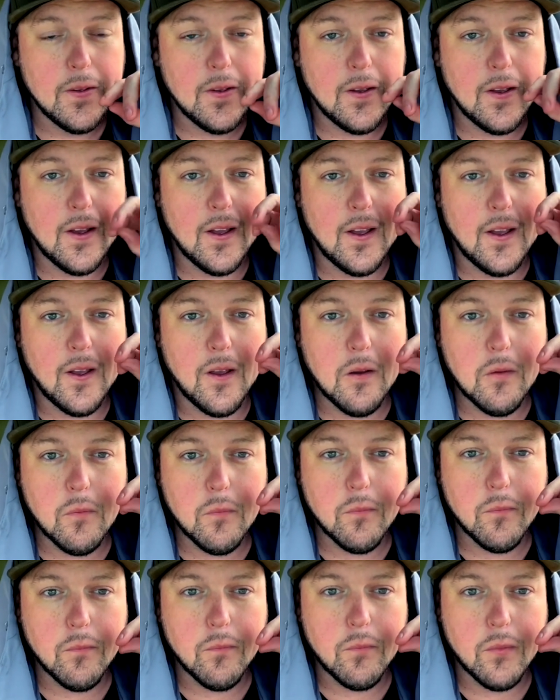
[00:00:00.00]

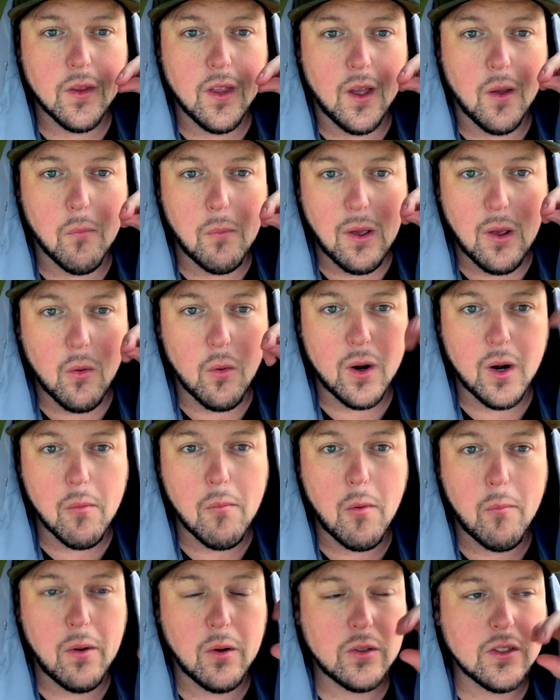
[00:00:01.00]
about what I'm
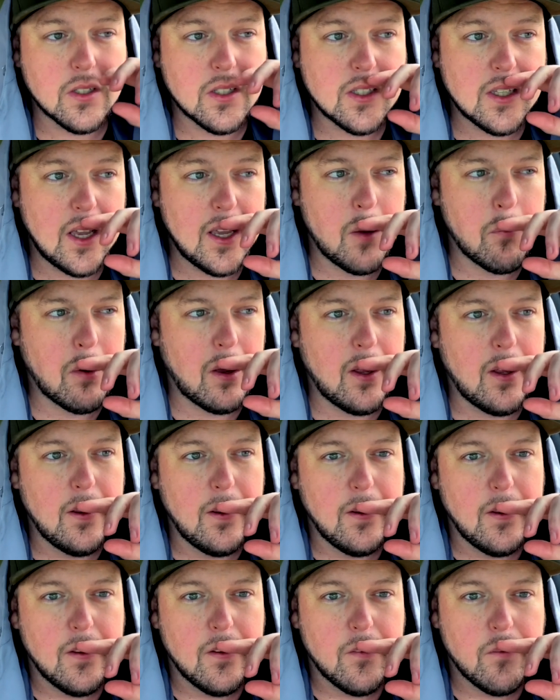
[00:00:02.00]
about to say, but
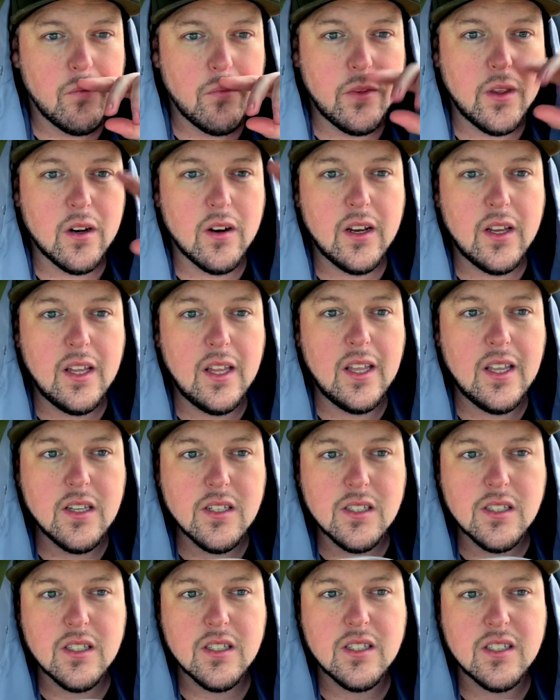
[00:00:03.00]
there
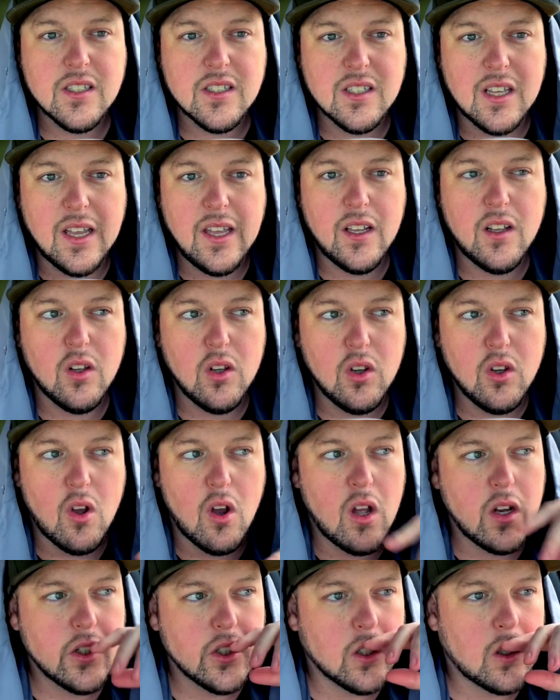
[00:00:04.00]
is this
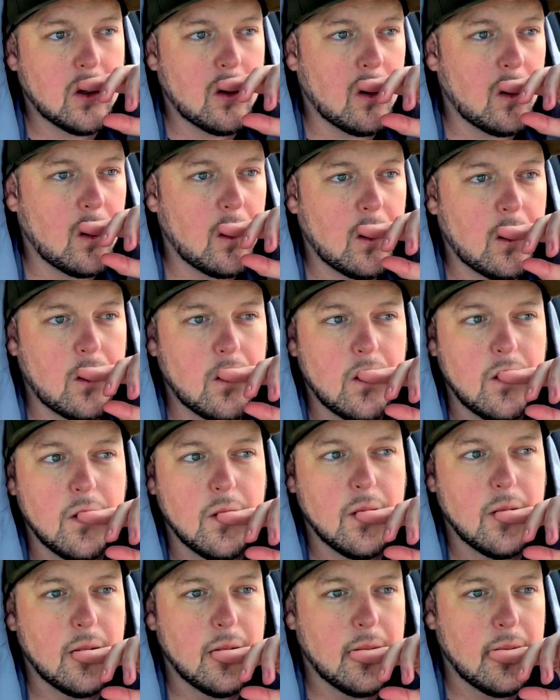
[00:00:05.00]
psychological
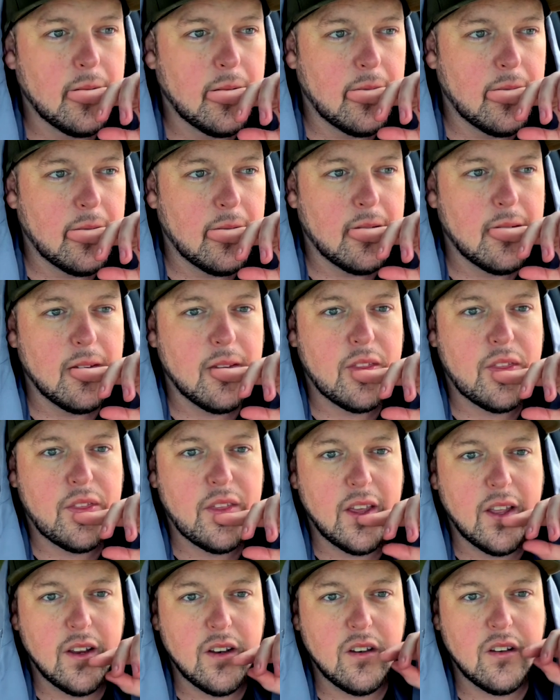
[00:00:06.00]

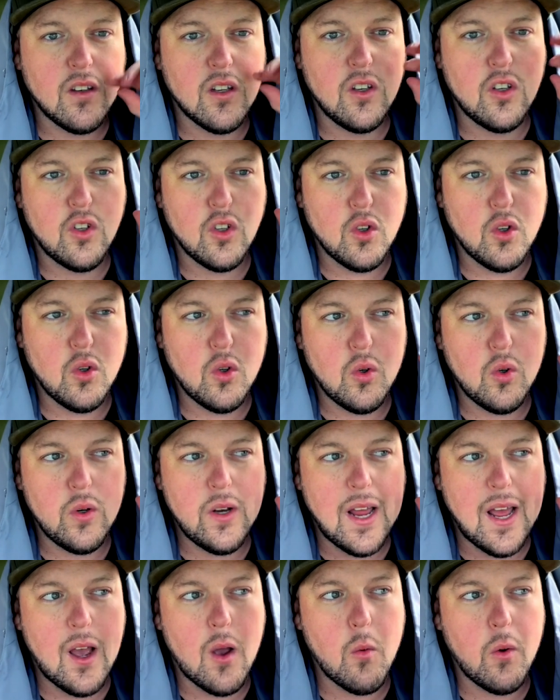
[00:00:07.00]
thing to do
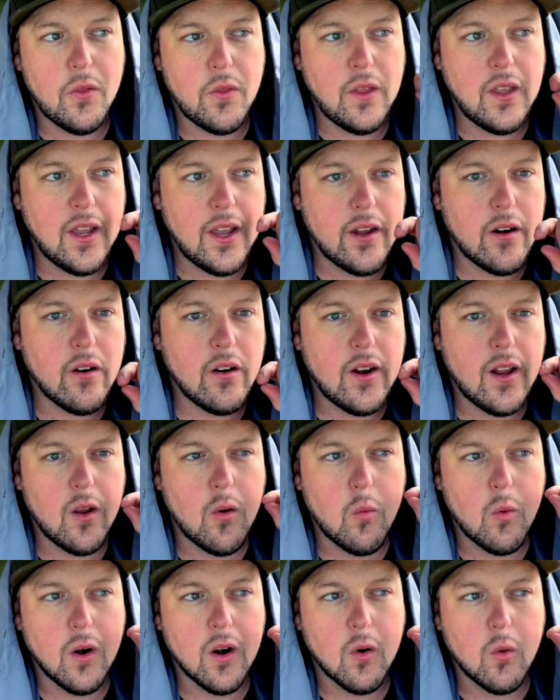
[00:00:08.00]
now with the internet
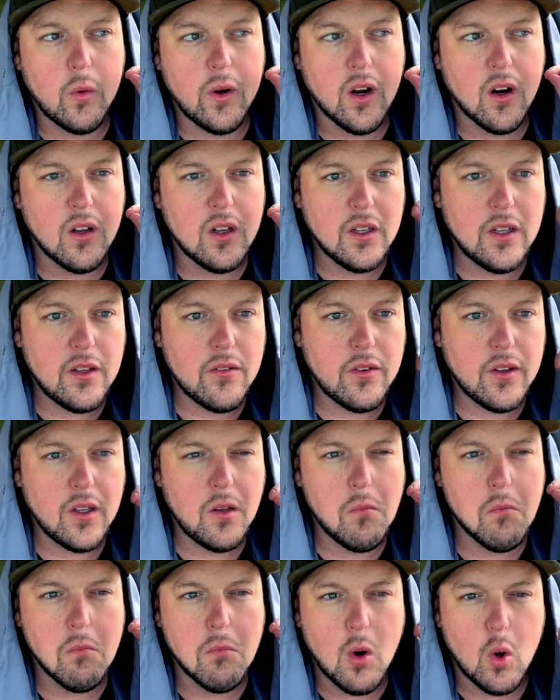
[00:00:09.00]
where we are
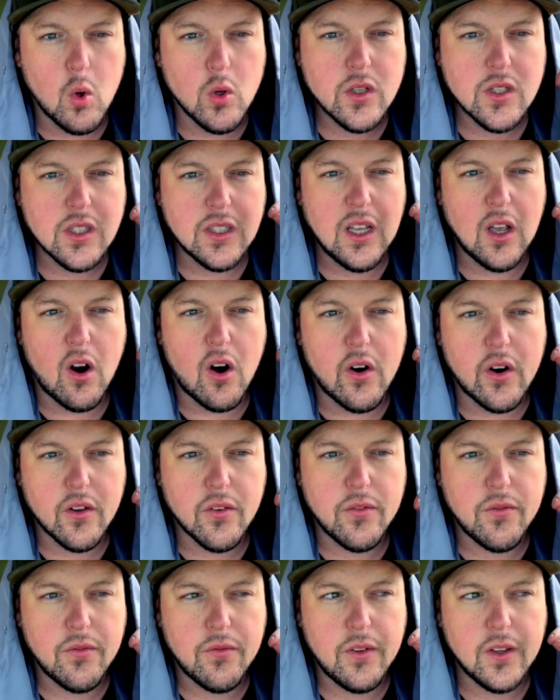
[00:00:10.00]
living mostly
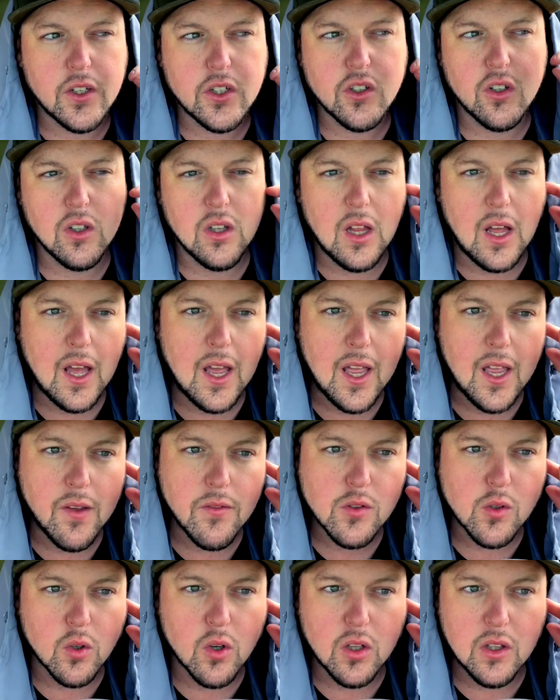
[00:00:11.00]
artificial
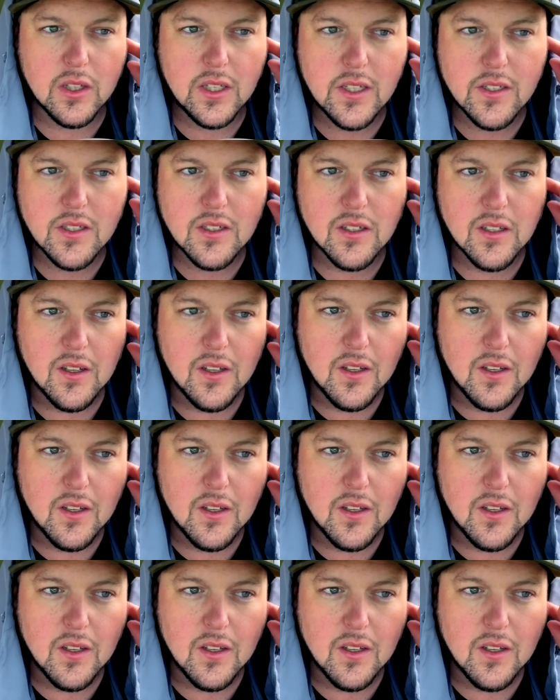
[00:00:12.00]
lives, or at least